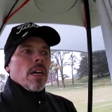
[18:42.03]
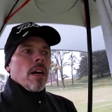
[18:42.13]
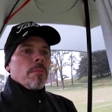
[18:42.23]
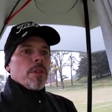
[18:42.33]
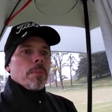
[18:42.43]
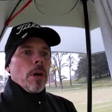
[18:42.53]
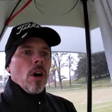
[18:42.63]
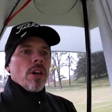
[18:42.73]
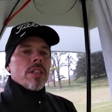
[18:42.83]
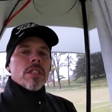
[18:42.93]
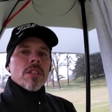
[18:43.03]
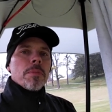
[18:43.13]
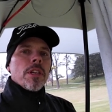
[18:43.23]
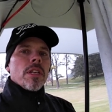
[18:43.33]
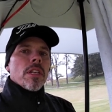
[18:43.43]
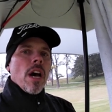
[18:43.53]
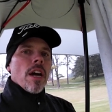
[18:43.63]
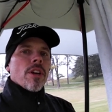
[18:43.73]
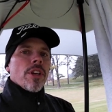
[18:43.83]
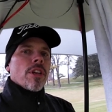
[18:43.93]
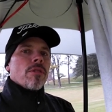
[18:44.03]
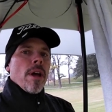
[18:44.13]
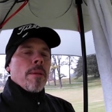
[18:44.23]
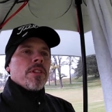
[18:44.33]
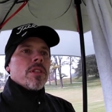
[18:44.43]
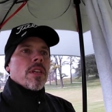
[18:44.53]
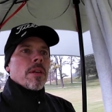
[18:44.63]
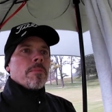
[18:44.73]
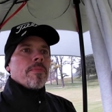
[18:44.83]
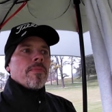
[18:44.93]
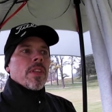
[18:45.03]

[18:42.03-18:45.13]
Um, the ball is simply not going to grab the same.